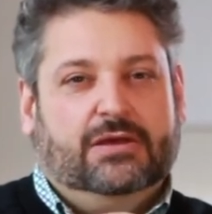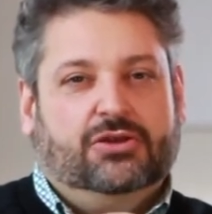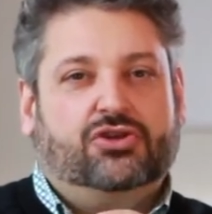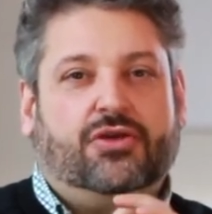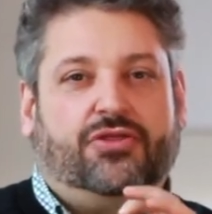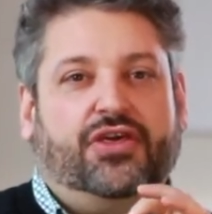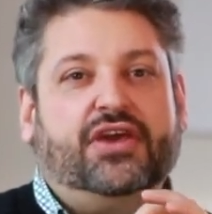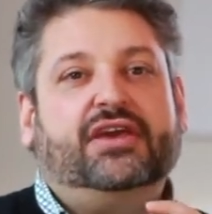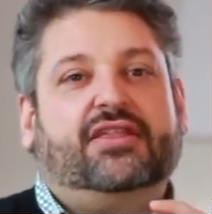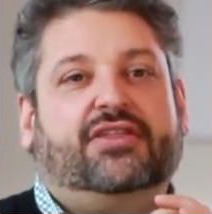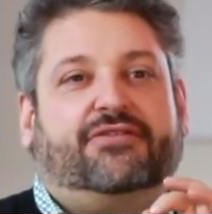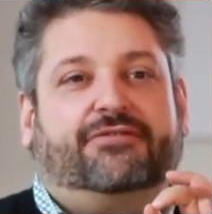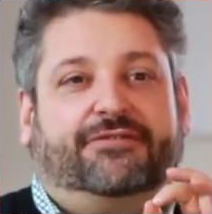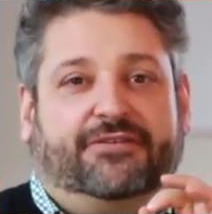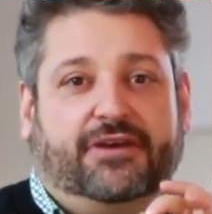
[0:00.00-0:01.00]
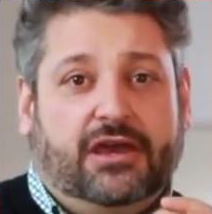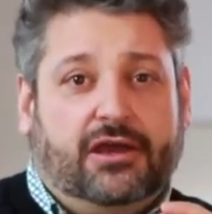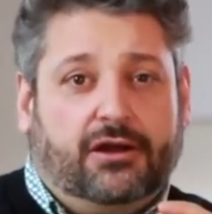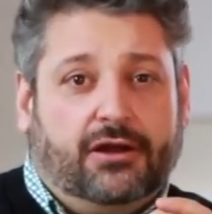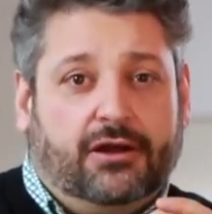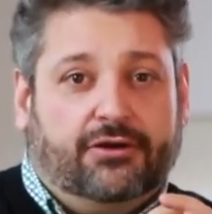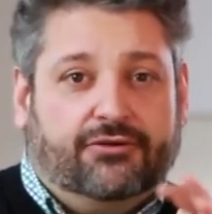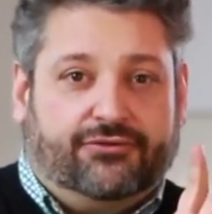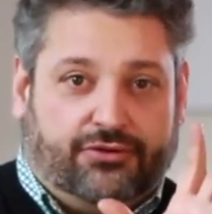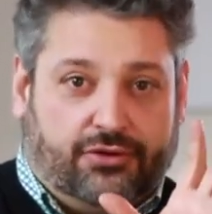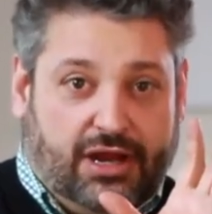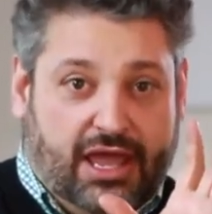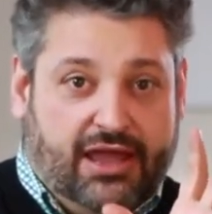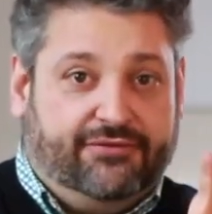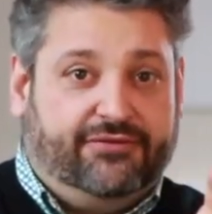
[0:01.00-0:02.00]
Do you think it's fair
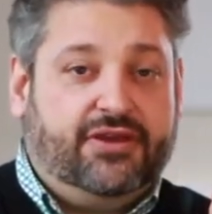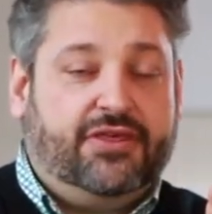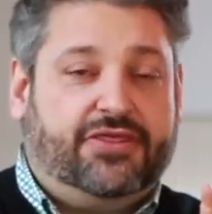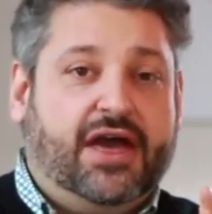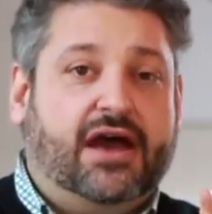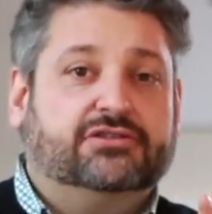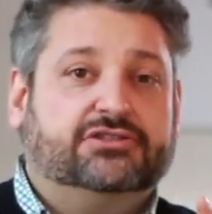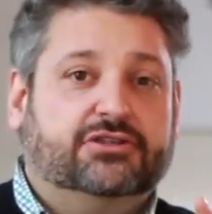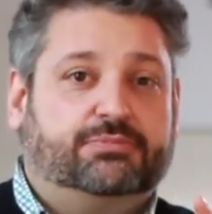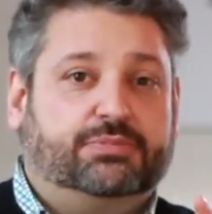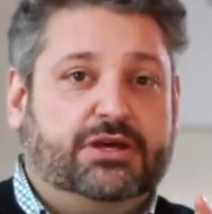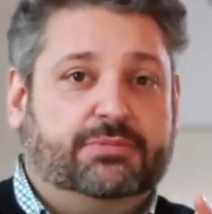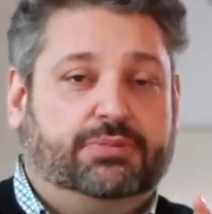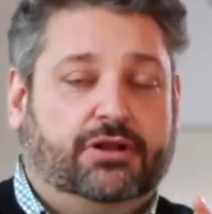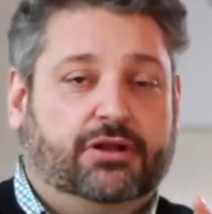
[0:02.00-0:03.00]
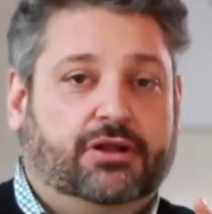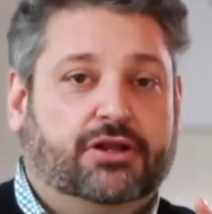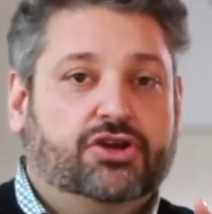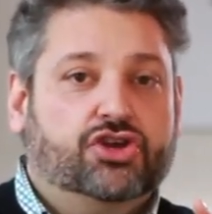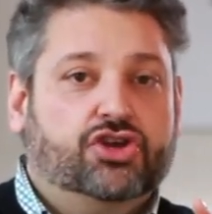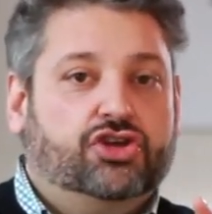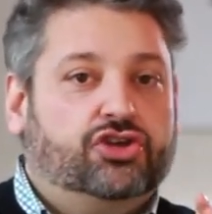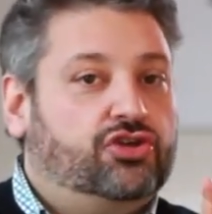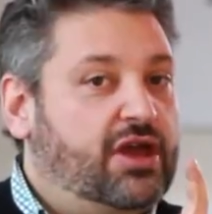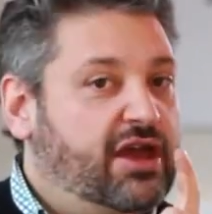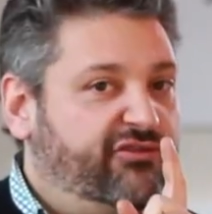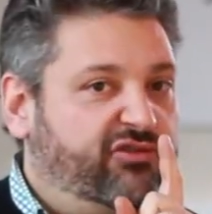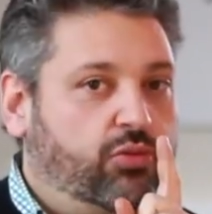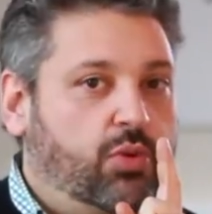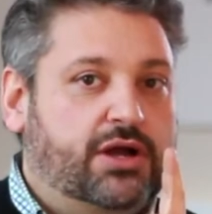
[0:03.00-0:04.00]
for every 1,000 people to
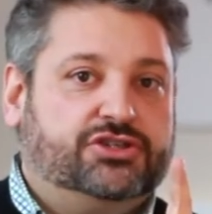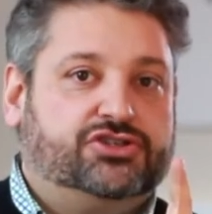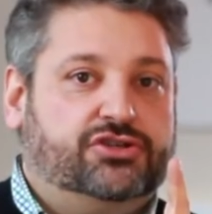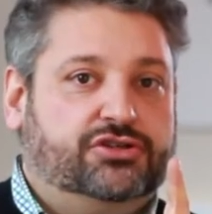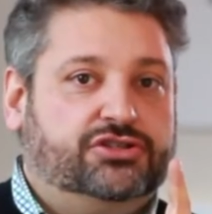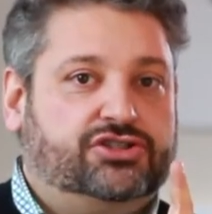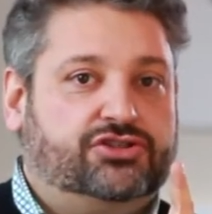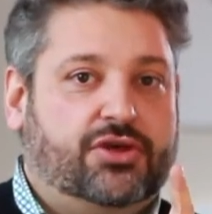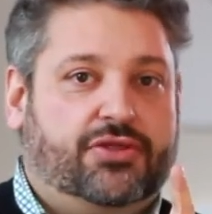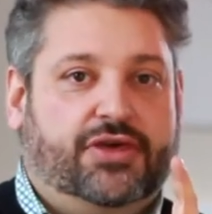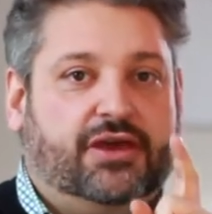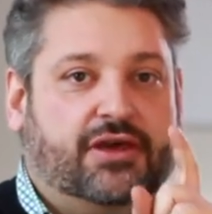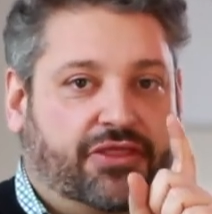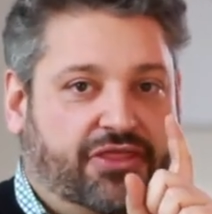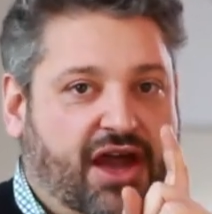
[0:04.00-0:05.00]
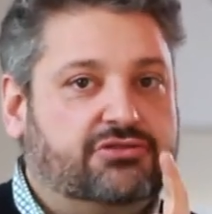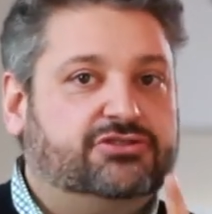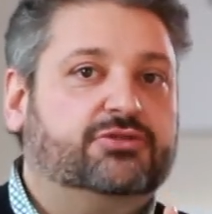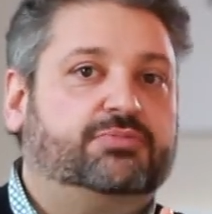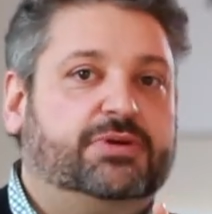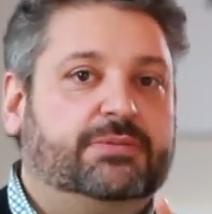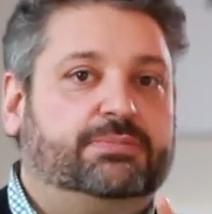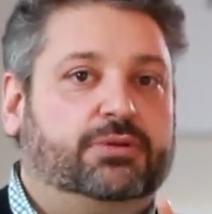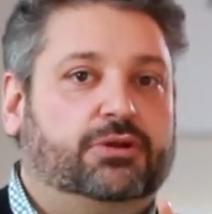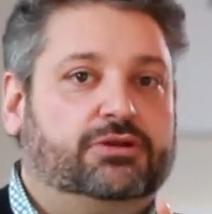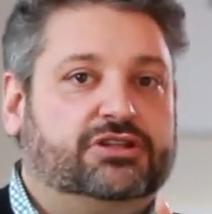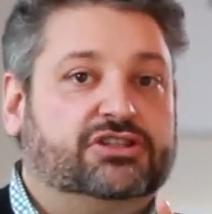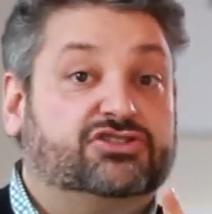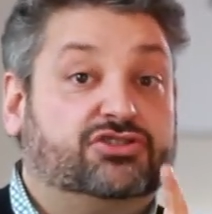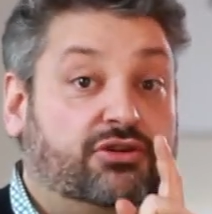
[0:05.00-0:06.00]
have one church? Do you think 1,000 people
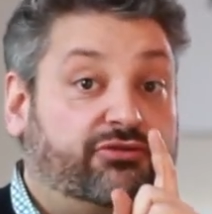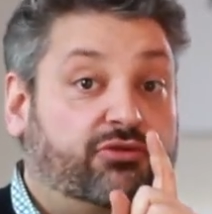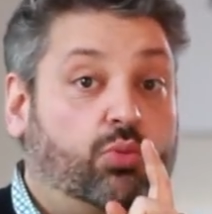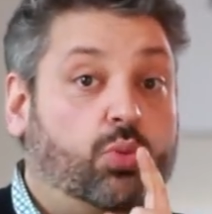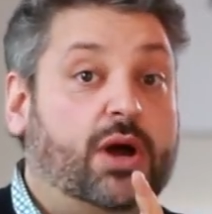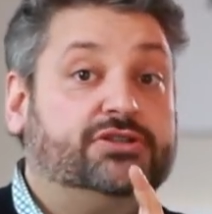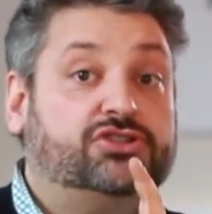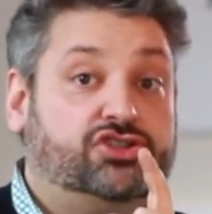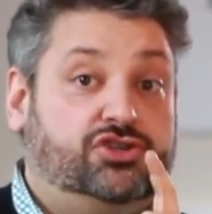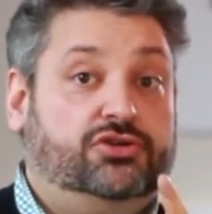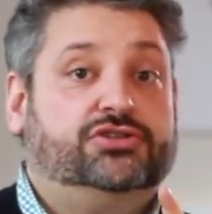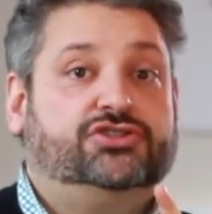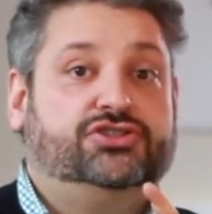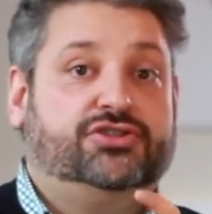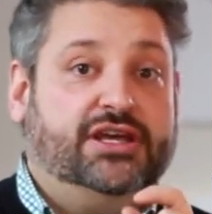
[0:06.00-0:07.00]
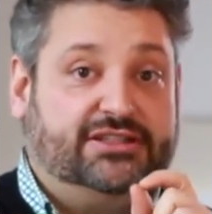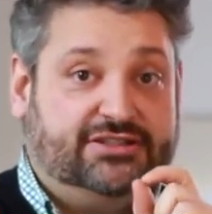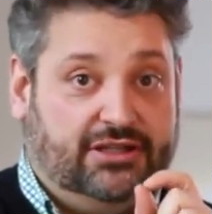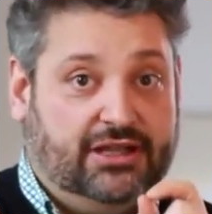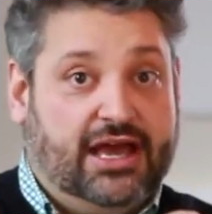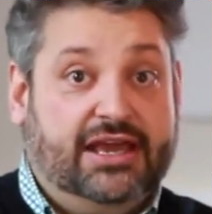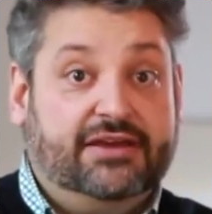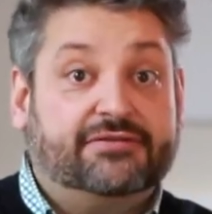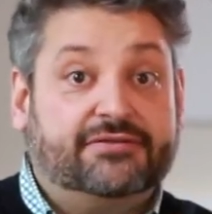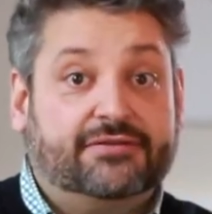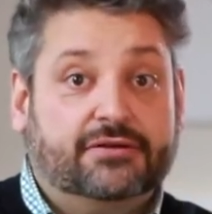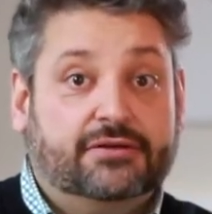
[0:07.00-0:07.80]
deserve one church that's alive?